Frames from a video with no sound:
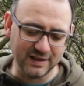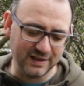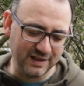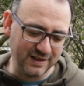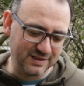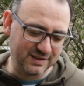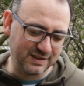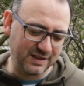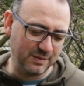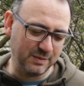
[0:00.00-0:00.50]
You
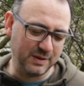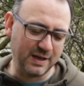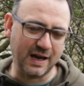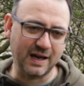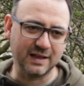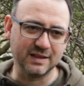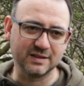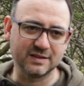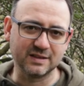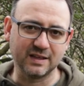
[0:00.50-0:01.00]
need to keep your
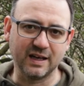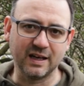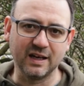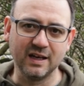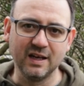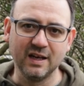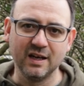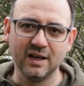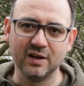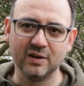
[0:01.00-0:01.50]
hands there
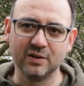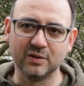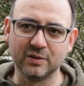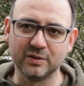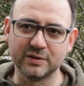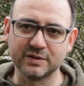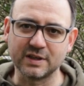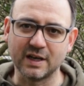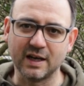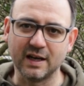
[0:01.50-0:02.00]
at
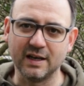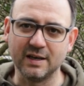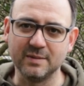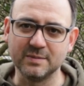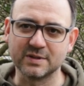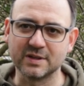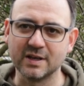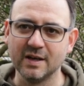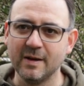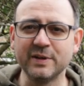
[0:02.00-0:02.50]
all times.